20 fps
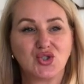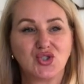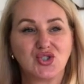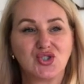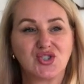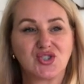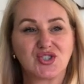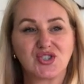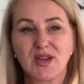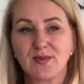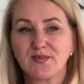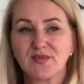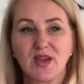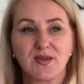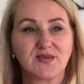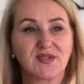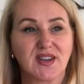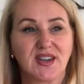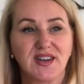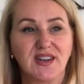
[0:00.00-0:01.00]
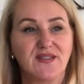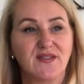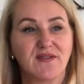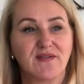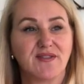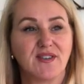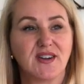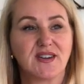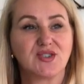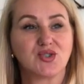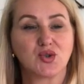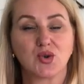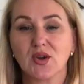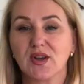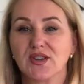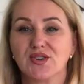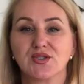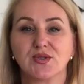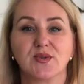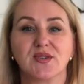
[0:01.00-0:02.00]
Sometimes I can even find
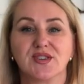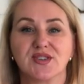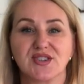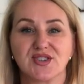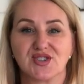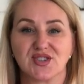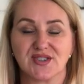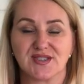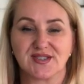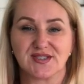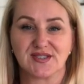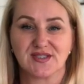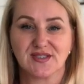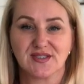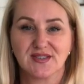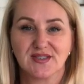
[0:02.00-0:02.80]
joy in doing dishes.